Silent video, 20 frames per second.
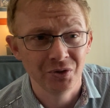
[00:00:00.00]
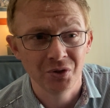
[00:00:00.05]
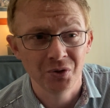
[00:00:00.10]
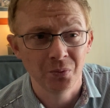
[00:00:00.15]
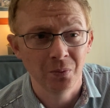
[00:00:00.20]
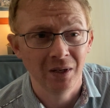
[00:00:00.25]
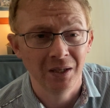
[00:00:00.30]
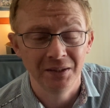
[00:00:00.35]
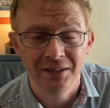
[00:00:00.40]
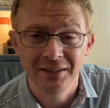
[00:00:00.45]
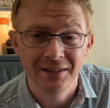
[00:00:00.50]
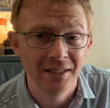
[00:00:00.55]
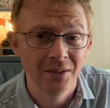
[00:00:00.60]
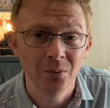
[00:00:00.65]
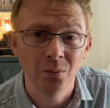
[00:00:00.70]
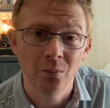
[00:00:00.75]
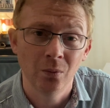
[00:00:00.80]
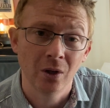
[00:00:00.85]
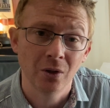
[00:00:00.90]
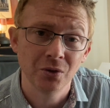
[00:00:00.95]
obvious as well. They
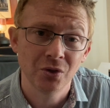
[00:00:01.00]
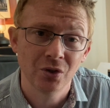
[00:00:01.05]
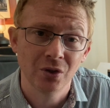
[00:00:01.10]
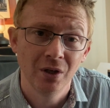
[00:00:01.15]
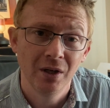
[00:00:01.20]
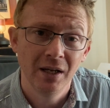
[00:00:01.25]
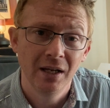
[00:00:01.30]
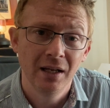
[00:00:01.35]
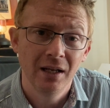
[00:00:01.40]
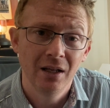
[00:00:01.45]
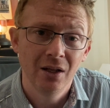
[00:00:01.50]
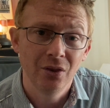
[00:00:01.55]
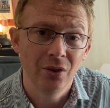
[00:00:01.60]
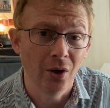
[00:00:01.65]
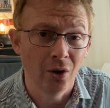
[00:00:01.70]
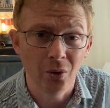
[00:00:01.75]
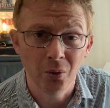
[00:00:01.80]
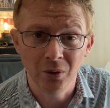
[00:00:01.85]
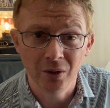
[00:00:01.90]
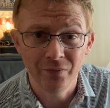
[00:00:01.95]
didn't watch
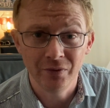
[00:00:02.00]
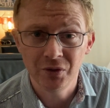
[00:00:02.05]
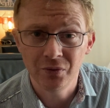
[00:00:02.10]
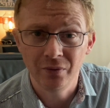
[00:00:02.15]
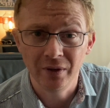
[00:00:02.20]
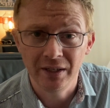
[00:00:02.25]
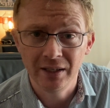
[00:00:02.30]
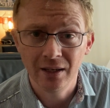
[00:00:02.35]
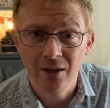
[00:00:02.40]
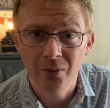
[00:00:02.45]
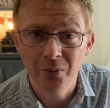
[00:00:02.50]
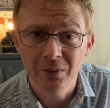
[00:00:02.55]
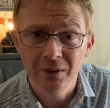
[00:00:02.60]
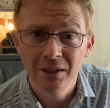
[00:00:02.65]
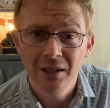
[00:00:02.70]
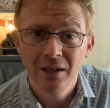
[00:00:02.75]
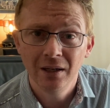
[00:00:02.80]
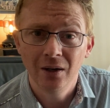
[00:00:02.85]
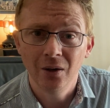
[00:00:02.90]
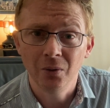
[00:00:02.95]
the whole of his
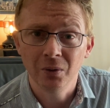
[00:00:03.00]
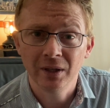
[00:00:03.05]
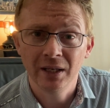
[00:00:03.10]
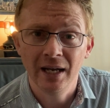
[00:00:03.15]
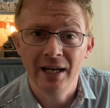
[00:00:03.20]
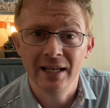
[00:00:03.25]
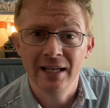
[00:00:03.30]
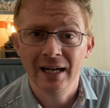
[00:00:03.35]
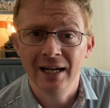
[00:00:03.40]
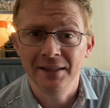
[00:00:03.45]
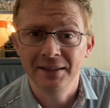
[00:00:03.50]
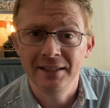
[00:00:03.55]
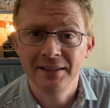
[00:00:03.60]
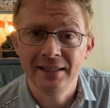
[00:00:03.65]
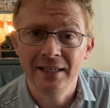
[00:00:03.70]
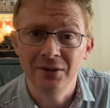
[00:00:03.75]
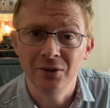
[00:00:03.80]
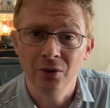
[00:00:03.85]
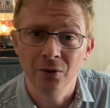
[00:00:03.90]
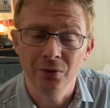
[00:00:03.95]
video, okay,
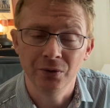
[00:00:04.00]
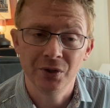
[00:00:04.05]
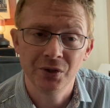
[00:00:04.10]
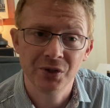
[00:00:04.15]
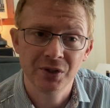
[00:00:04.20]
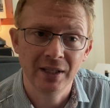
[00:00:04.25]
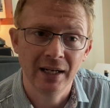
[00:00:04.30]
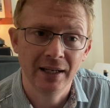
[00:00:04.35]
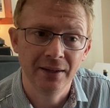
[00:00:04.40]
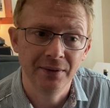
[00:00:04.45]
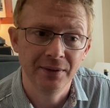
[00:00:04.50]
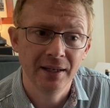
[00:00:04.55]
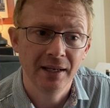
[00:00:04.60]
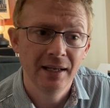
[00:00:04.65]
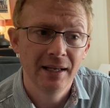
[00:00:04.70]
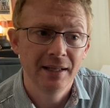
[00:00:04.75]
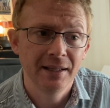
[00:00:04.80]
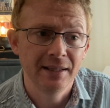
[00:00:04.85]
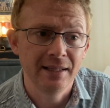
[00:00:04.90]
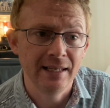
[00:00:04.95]
and they didn't
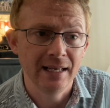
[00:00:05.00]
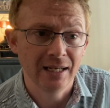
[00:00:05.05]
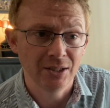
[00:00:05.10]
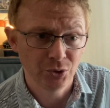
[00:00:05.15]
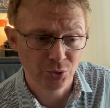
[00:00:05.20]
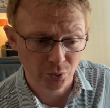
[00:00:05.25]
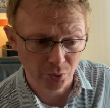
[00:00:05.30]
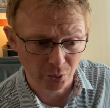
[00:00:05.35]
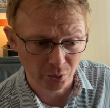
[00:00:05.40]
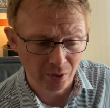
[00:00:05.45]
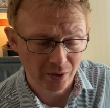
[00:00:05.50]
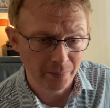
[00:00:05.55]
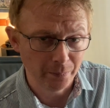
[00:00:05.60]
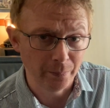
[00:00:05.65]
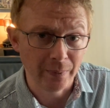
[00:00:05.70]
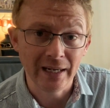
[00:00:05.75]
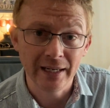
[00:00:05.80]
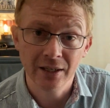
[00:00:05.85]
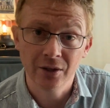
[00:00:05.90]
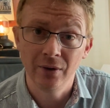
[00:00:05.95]
understand the
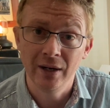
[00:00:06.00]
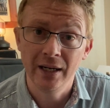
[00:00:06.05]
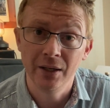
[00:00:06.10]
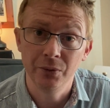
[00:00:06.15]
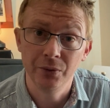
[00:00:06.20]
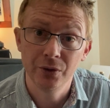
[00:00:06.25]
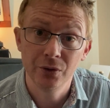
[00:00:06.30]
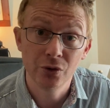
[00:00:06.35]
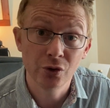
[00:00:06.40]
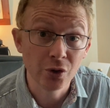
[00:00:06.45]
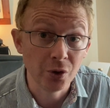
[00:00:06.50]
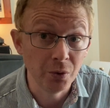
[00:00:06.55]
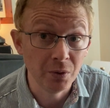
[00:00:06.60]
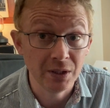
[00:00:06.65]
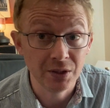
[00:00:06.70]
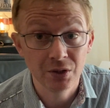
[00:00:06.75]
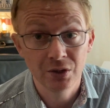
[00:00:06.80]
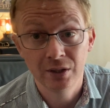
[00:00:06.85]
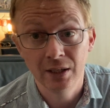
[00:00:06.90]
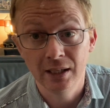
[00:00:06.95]
actual background
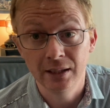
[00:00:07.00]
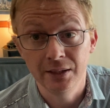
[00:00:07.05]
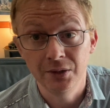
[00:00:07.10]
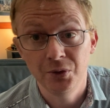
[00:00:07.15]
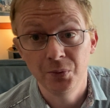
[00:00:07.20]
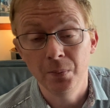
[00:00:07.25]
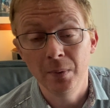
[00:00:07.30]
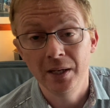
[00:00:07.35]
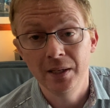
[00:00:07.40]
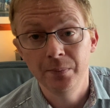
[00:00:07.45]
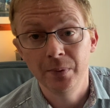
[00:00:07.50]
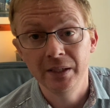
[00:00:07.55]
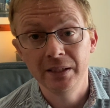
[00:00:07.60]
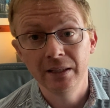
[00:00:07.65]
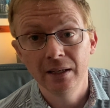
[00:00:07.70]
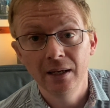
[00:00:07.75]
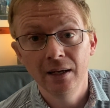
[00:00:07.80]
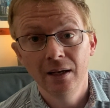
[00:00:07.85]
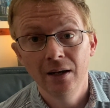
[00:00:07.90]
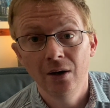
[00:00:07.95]
to this challenge
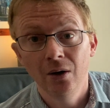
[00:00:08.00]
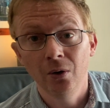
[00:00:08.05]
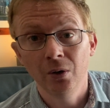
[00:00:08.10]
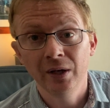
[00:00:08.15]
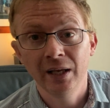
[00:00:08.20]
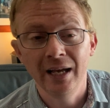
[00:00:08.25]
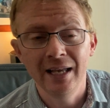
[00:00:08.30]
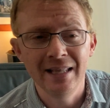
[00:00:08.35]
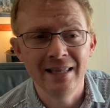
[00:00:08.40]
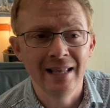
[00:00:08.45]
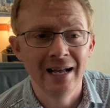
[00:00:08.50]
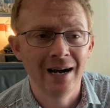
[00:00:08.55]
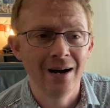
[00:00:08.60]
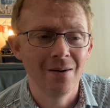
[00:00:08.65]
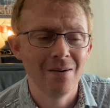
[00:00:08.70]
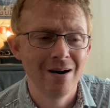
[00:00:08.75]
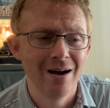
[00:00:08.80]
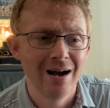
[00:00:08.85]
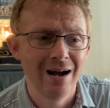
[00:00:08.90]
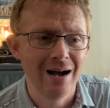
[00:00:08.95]
maybe, okay.
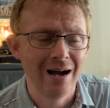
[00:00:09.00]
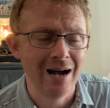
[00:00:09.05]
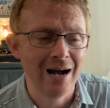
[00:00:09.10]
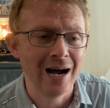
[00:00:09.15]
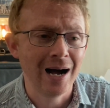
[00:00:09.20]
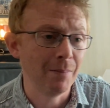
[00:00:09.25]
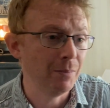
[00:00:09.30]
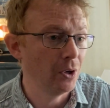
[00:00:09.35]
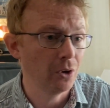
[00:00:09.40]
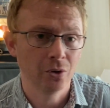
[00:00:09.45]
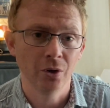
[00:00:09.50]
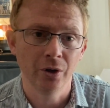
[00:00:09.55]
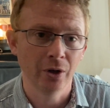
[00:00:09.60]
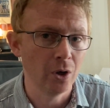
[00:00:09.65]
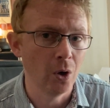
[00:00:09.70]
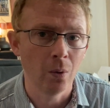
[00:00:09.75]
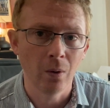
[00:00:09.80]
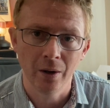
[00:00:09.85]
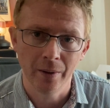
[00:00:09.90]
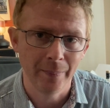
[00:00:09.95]
Now, I'm not
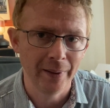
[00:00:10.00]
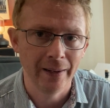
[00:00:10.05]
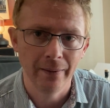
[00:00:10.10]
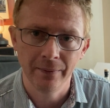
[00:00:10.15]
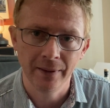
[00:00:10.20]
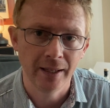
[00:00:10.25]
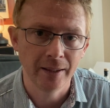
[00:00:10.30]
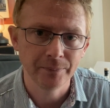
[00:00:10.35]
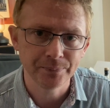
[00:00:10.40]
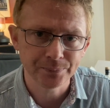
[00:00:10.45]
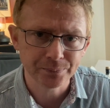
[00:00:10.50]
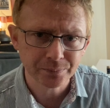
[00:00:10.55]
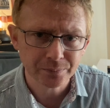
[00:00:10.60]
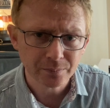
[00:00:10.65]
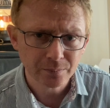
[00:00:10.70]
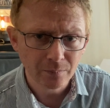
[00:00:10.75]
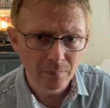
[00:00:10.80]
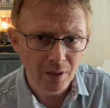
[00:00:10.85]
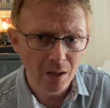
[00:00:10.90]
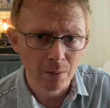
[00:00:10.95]
going to go on about that,
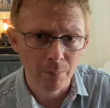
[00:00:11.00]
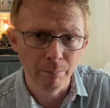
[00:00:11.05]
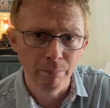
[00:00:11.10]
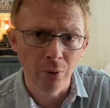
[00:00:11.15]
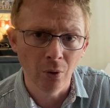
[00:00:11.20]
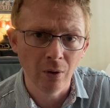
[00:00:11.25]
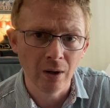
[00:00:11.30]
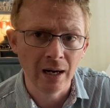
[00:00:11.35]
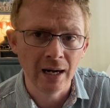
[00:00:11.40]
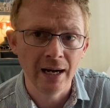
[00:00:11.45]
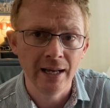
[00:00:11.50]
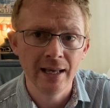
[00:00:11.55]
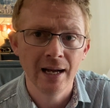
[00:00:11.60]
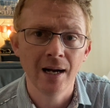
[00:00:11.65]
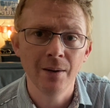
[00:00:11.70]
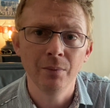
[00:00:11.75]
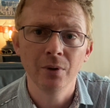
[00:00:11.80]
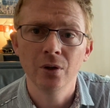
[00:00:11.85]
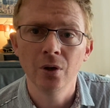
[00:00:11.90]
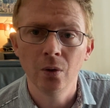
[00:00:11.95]
but
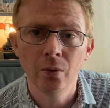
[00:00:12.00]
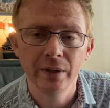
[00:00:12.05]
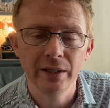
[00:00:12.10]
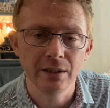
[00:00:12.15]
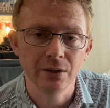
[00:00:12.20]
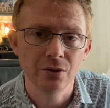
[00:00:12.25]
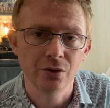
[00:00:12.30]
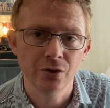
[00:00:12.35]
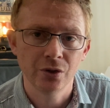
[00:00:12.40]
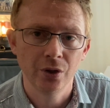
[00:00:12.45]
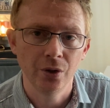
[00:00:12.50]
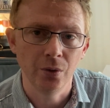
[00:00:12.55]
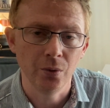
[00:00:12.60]
I am going